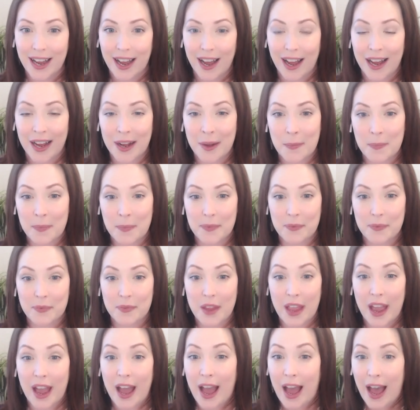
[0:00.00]
How
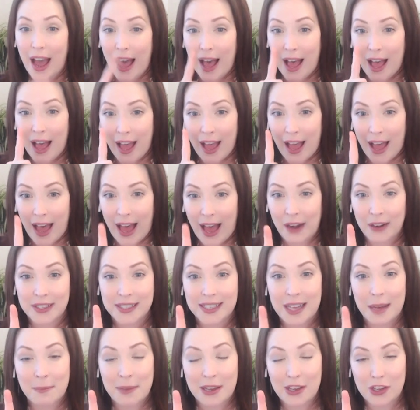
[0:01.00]
does
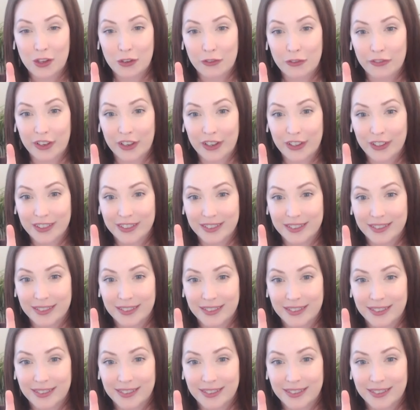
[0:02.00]
that make you feel?